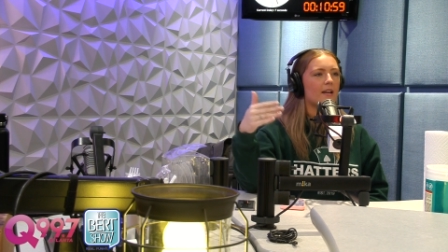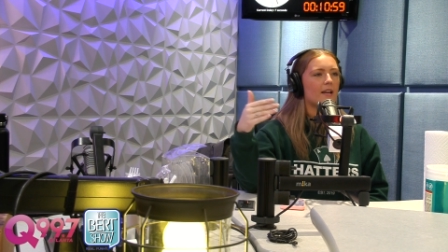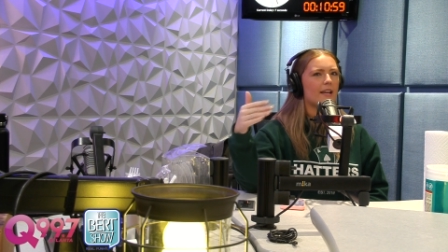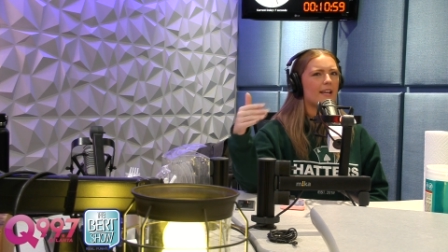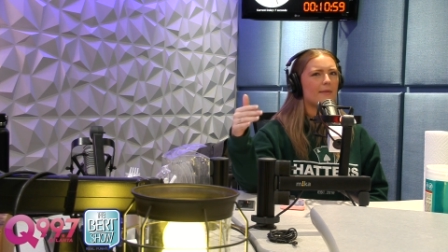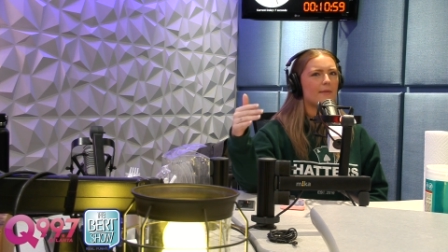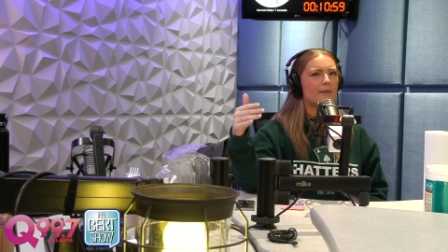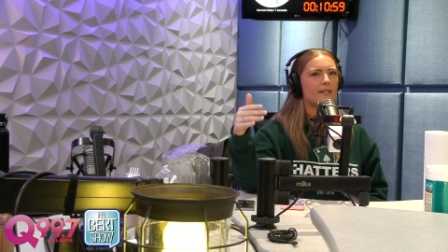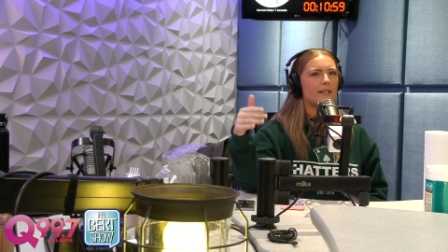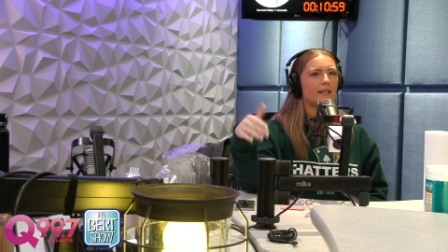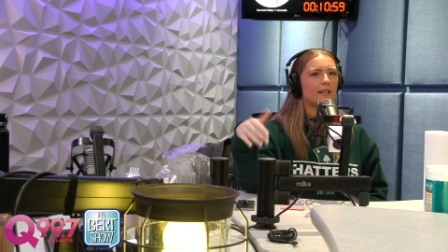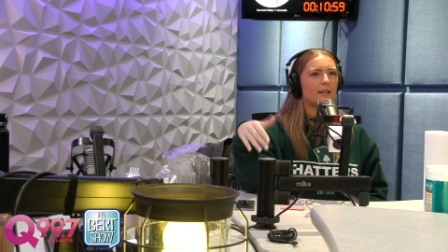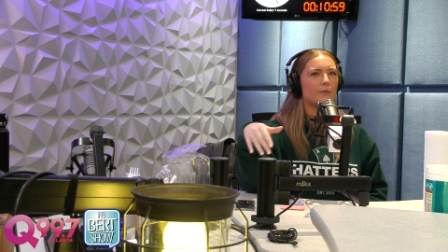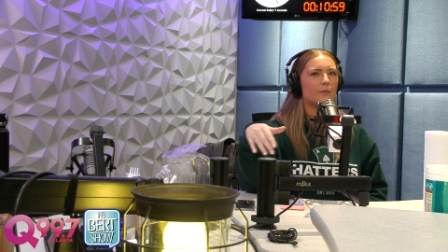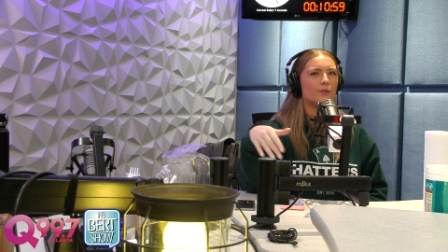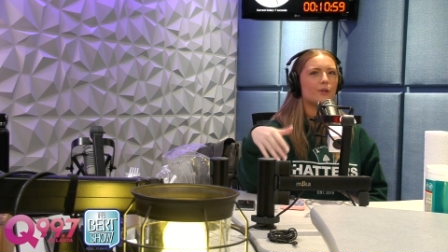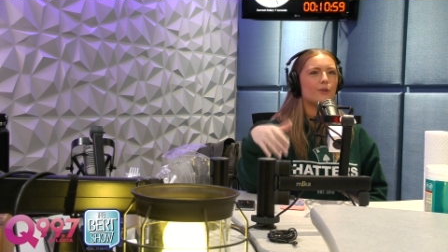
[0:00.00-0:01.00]
he would say
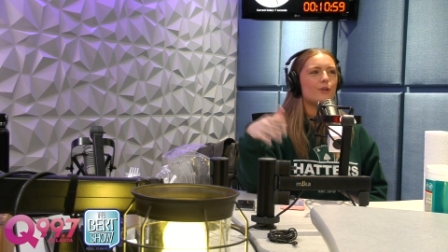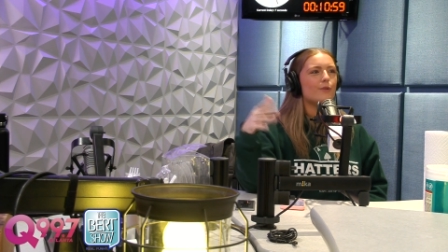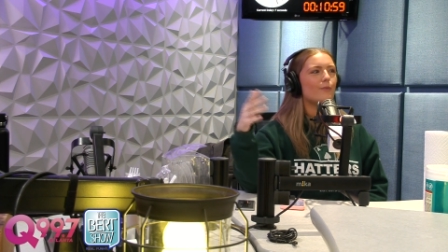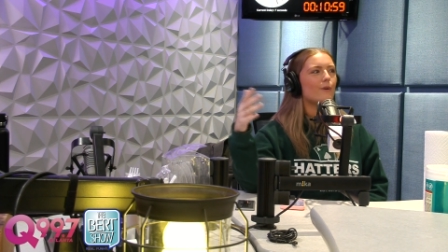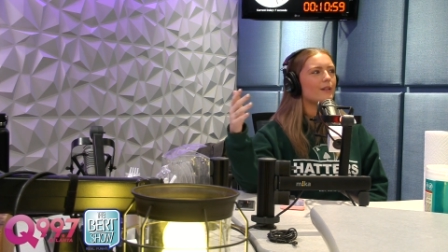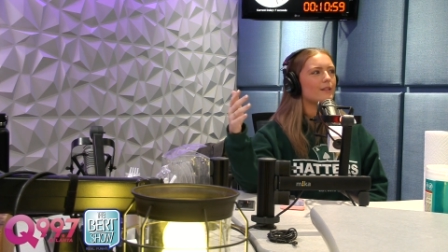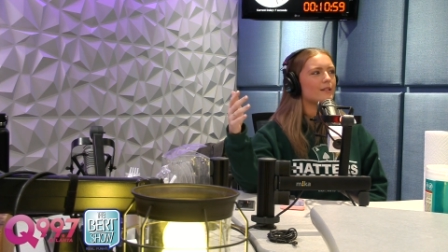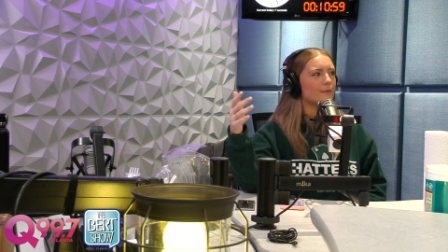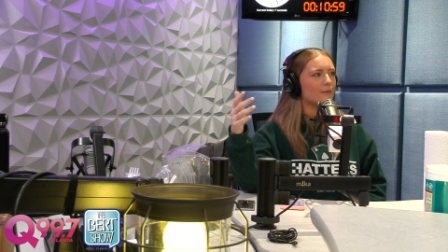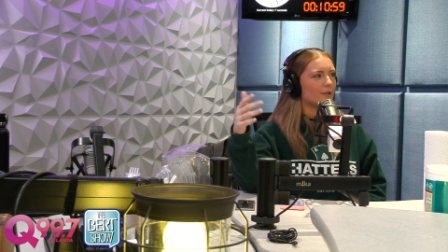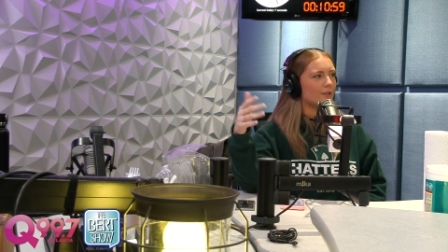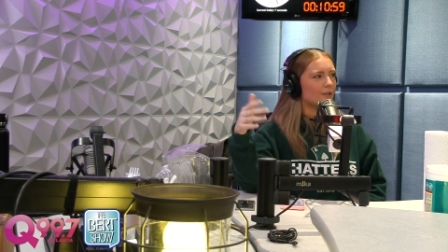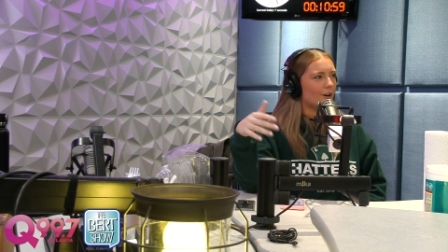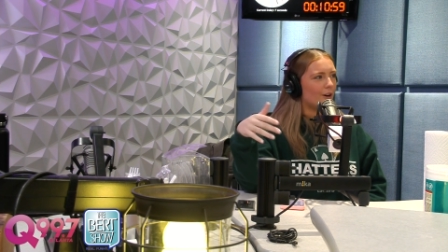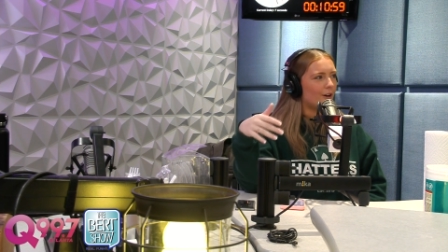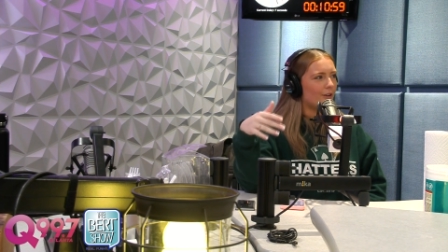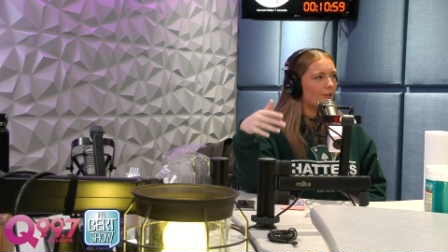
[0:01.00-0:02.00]
like, "Well, don't you want someone
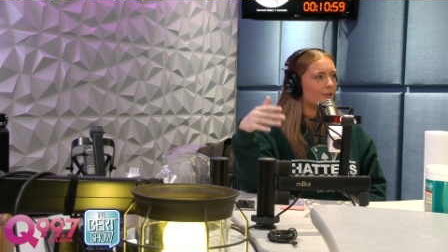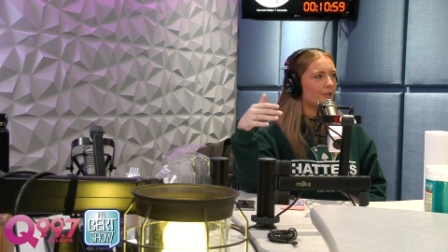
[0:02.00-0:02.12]
taller?